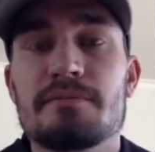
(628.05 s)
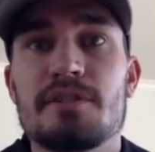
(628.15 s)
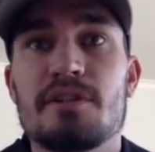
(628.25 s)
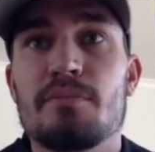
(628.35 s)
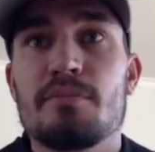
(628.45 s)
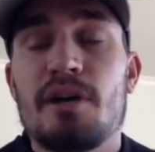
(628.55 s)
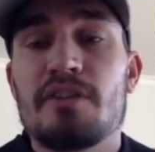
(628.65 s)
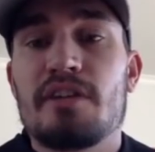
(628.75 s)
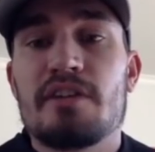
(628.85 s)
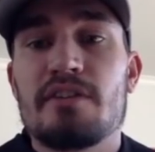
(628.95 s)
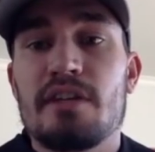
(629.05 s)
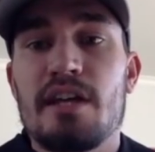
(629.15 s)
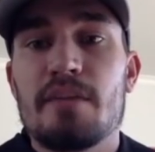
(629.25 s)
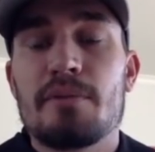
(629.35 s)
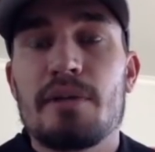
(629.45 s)
you know, process and
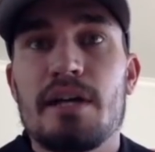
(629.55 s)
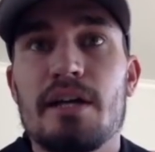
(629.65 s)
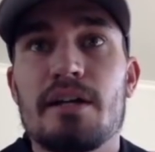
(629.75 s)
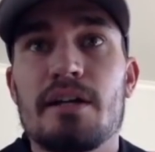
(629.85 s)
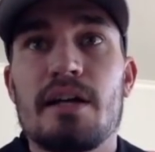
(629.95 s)
game plan. And